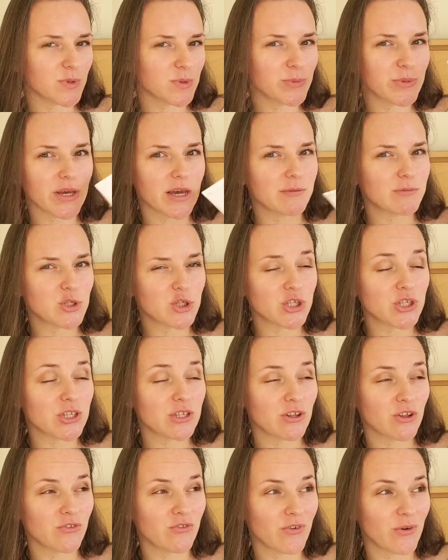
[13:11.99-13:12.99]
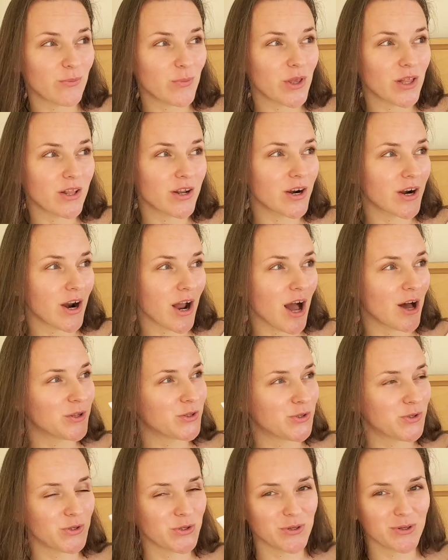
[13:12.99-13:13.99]
Maybe I'm just not familiar how
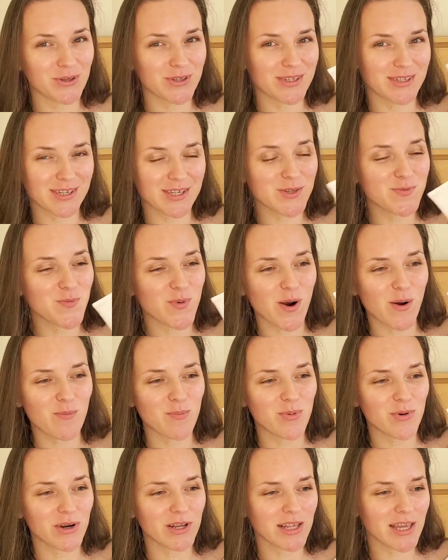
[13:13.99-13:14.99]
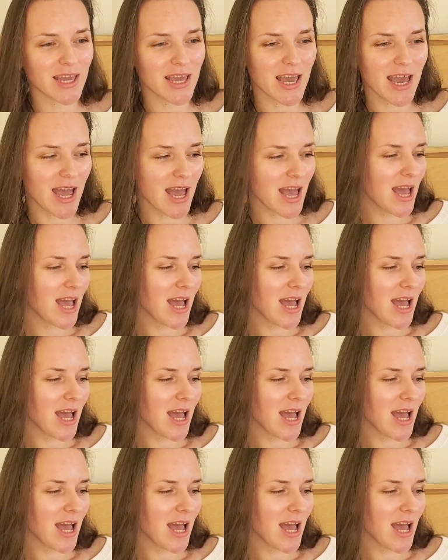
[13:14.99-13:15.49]
to use this properly.